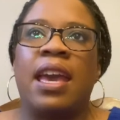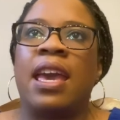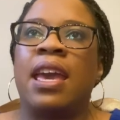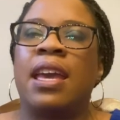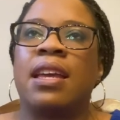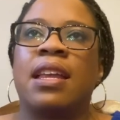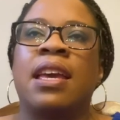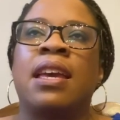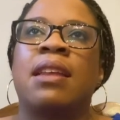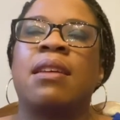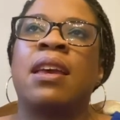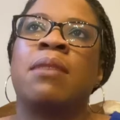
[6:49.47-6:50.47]

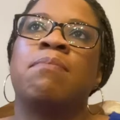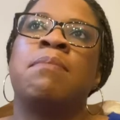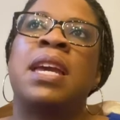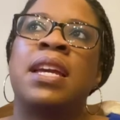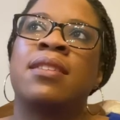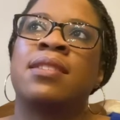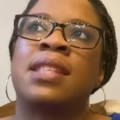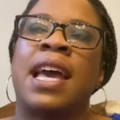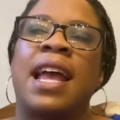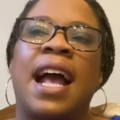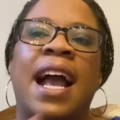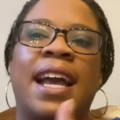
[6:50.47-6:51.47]
It means
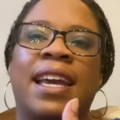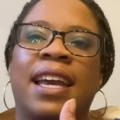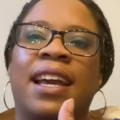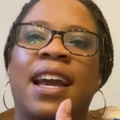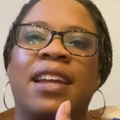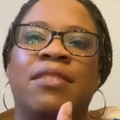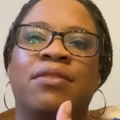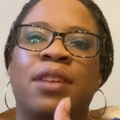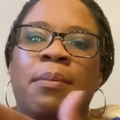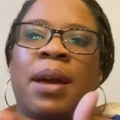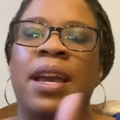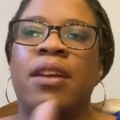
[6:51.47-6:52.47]
that I can kind of
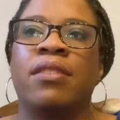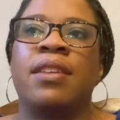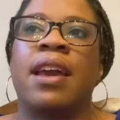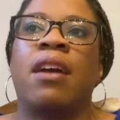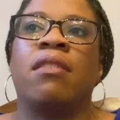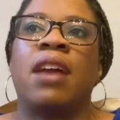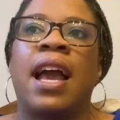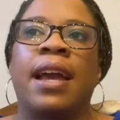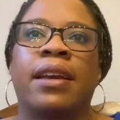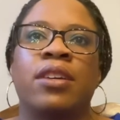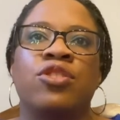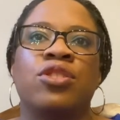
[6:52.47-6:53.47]
let my hair down.
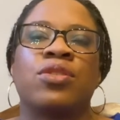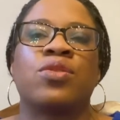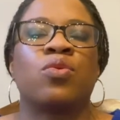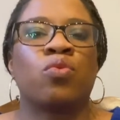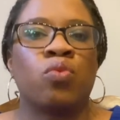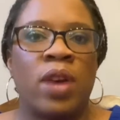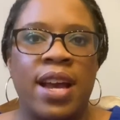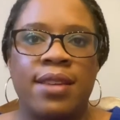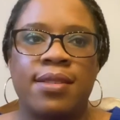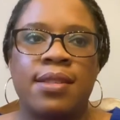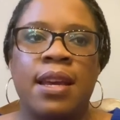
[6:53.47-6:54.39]
I can just rest.